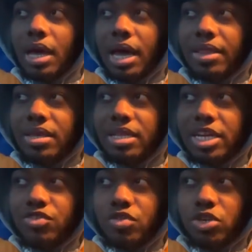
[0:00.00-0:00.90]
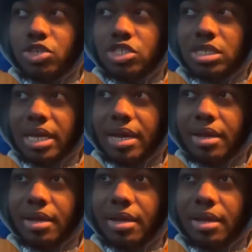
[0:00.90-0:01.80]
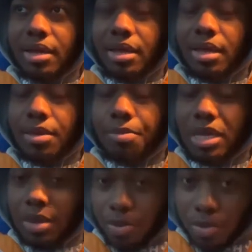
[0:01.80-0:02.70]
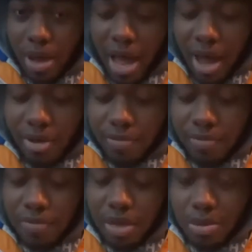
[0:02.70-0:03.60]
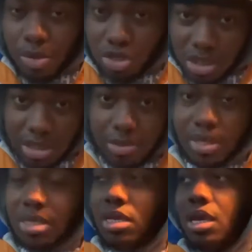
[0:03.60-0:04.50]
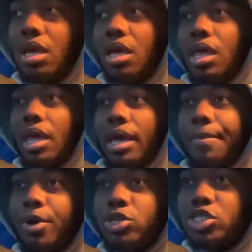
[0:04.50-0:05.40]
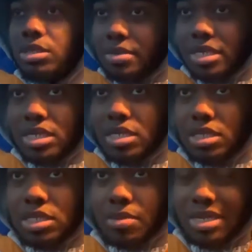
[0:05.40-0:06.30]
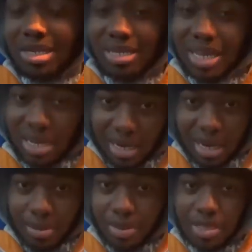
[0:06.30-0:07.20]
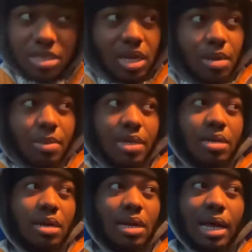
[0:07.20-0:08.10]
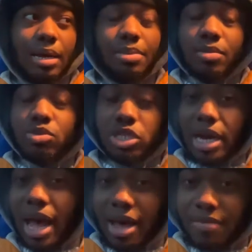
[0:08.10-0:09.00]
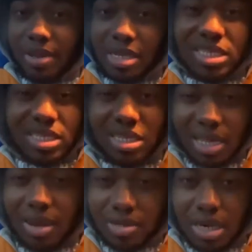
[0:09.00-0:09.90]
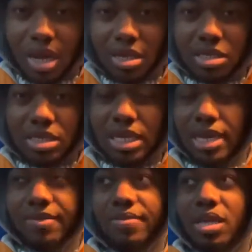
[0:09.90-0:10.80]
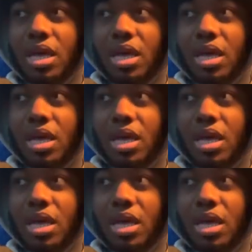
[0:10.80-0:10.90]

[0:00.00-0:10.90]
I think that is real urgent that people have emergency money. And emergency money, this may sound like a lot, but it's not. But a lot of people should have at least ten thousand dollars saved.